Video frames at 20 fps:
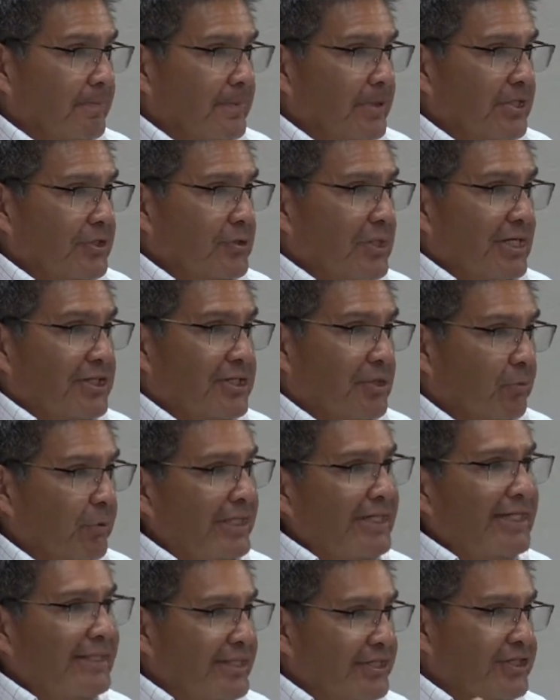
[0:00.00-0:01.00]
Because they said, we
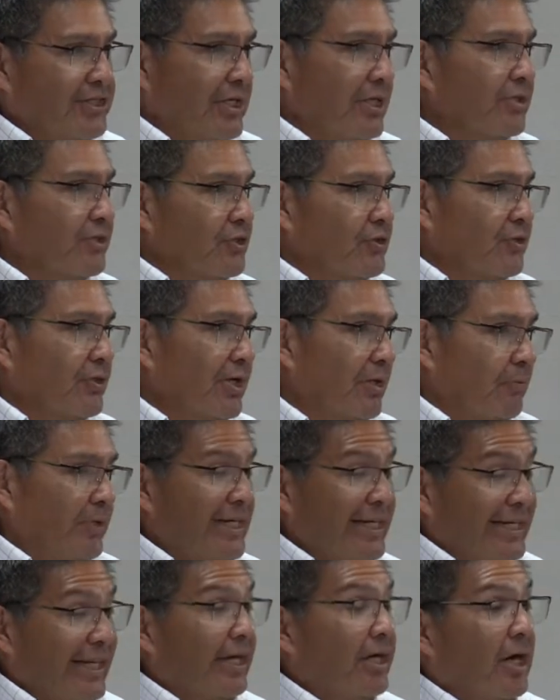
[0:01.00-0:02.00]
need to sell this truck. We
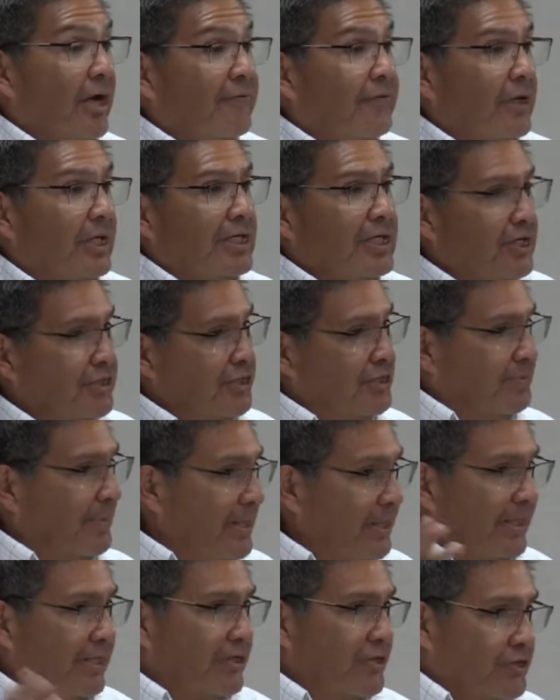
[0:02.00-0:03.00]
need to get it off because it's
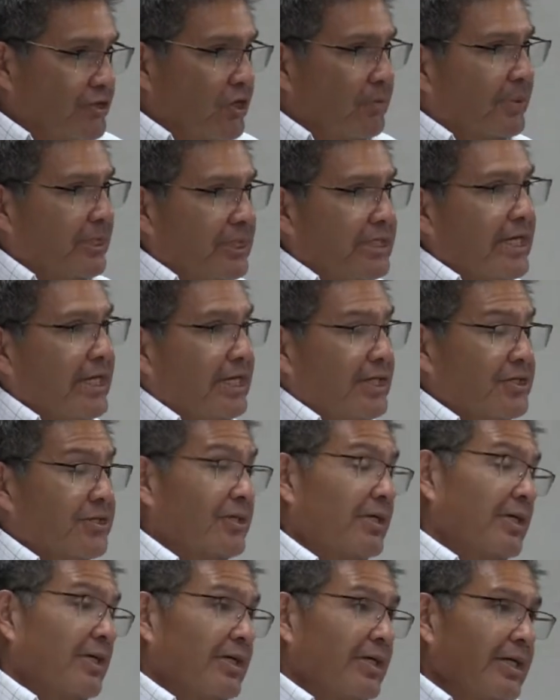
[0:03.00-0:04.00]
been here so many days.
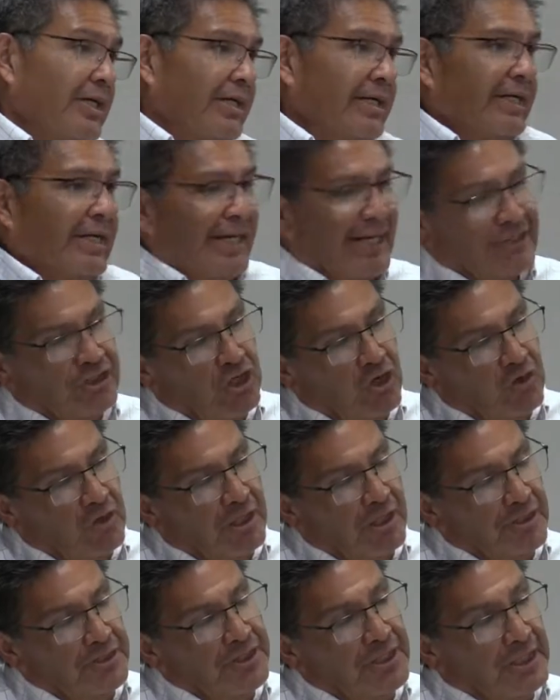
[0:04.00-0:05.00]
And I told
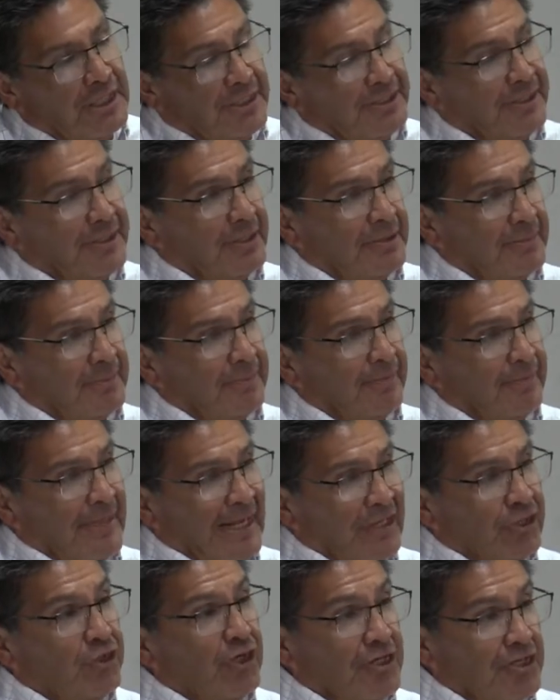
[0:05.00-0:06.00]
Kirsten, I said,
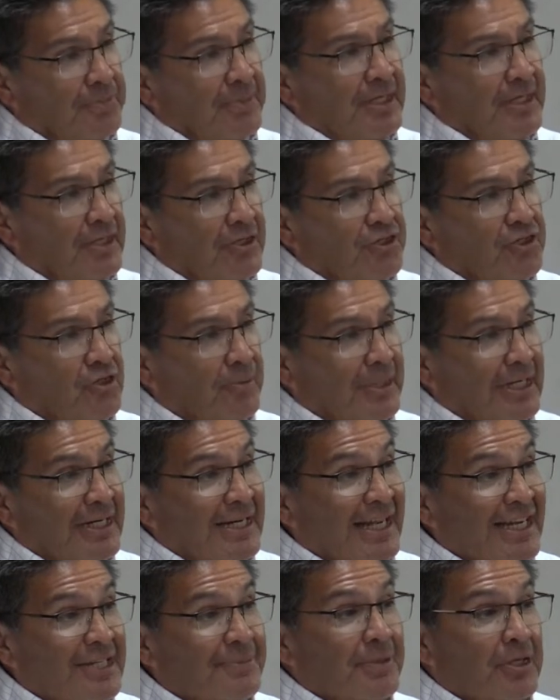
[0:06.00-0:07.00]
that truck's been here so many
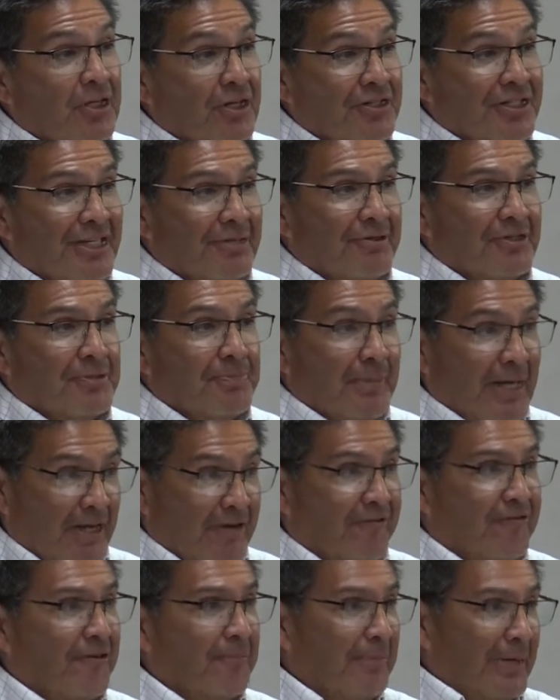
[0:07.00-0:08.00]
days because it was
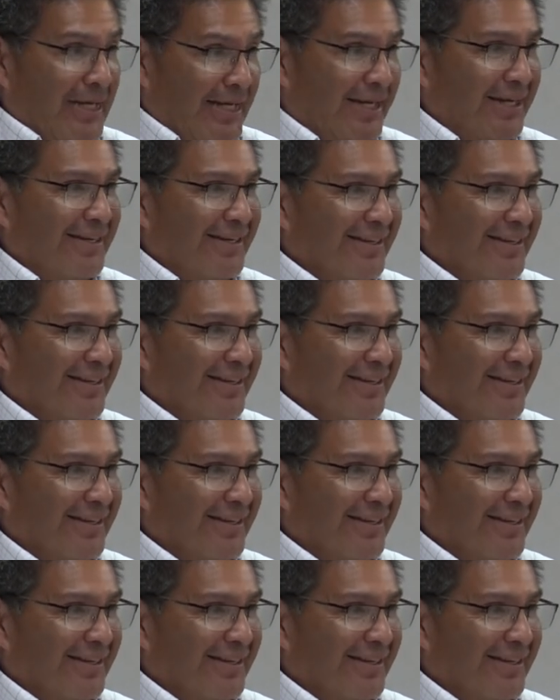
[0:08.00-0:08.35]
meant for me.